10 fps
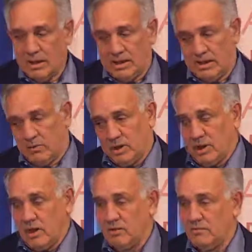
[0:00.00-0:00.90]
And here we
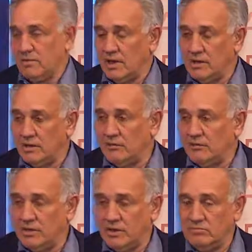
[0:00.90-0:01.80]
are at a
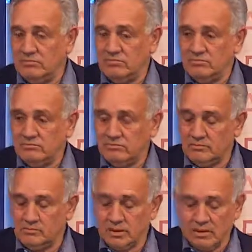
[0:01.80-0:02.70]
very
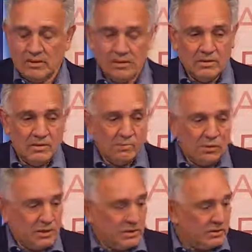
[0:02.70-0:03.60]

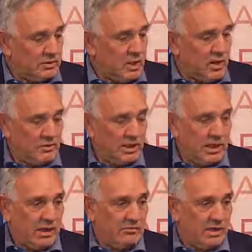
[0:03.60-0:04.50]
poignant time in
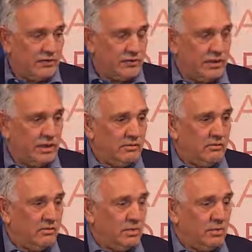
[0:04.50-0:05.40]
our history
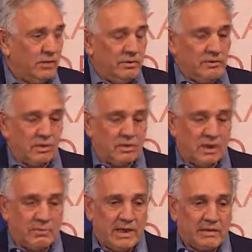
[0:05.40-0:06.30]
where we've got the
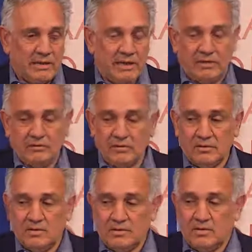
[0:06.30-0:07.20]
capacity
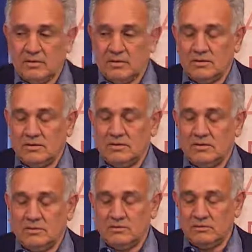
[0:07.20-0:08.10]

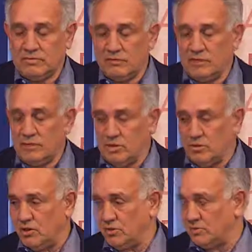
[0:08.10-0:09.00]
for the
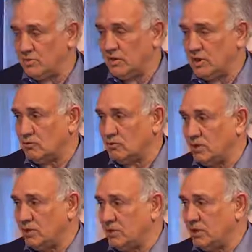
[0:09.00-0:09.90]
re-emergence of the
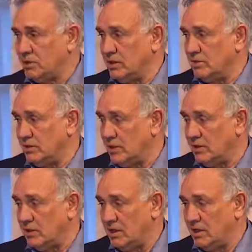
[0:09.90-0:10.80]
cultural expression and
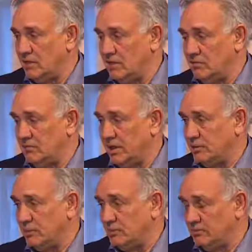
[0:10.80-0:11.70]
the identity of
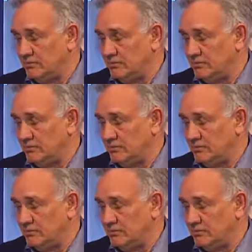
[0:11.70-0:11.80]
people.